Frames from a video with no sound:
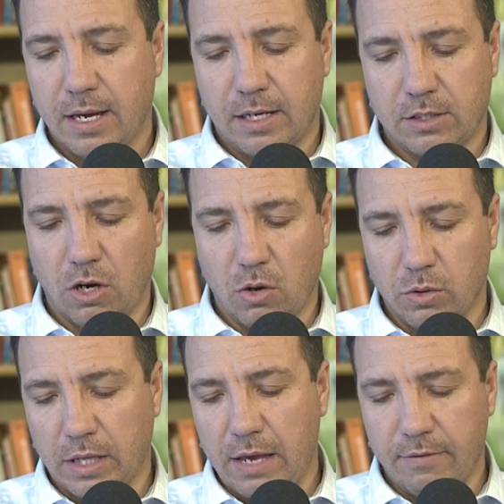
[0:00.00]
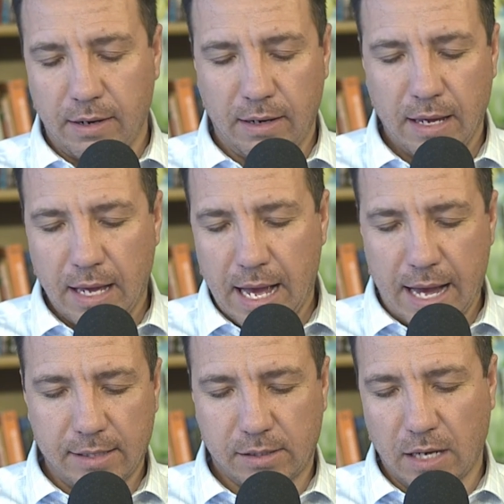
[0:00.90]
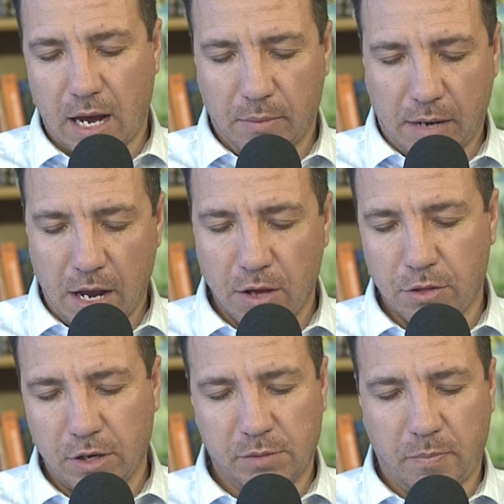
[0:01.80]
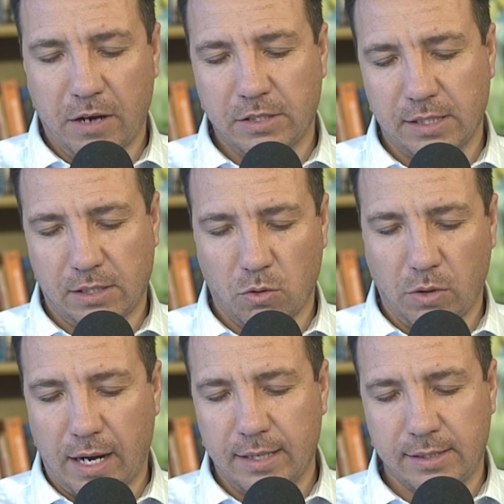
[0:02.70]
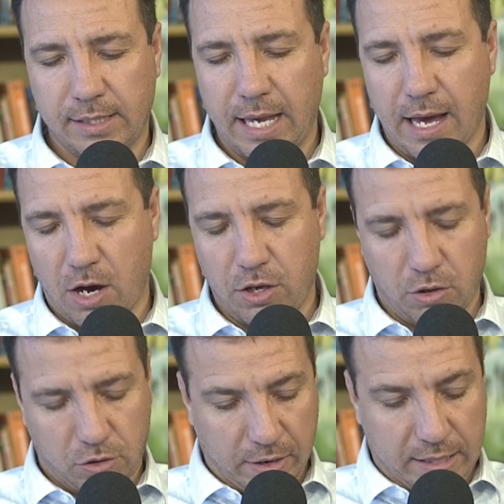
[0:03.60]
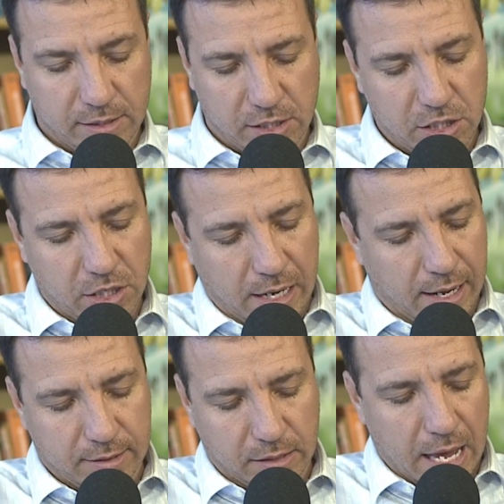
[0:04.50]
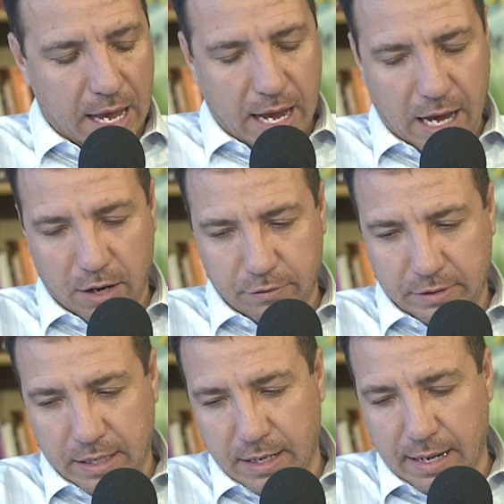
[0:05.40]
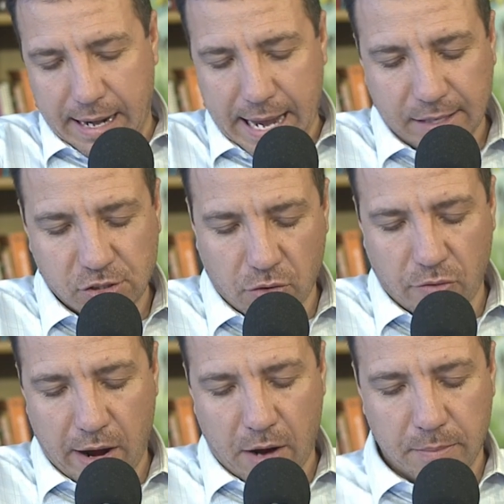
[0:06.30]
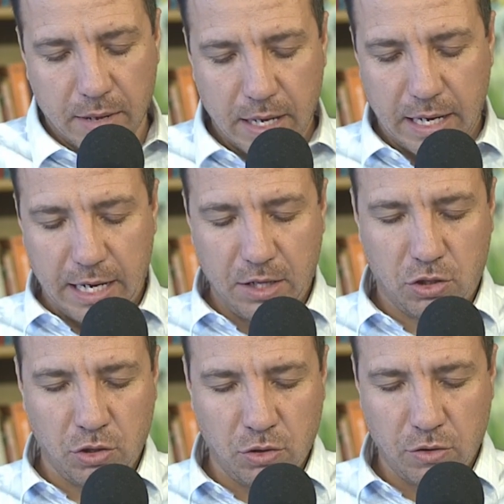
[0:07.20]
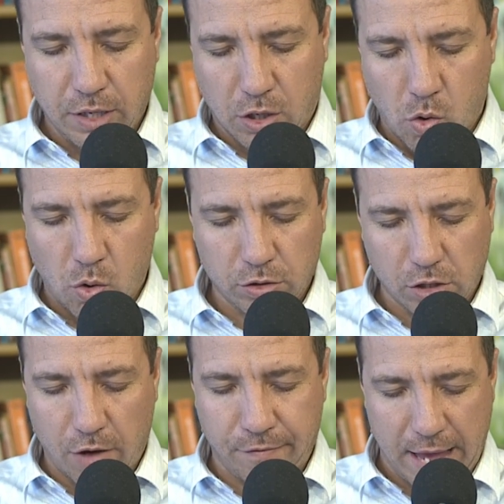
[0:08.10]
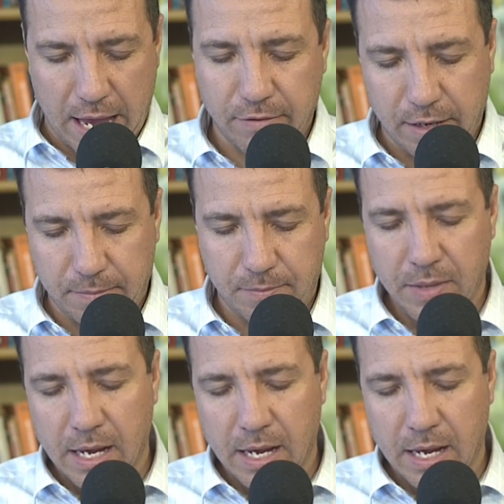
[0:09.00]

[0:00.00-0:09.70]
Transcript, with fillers: And so, Lord, even as I'm going through this process, Lord, I just see how you transition us out of the natural realm into the court of heaven,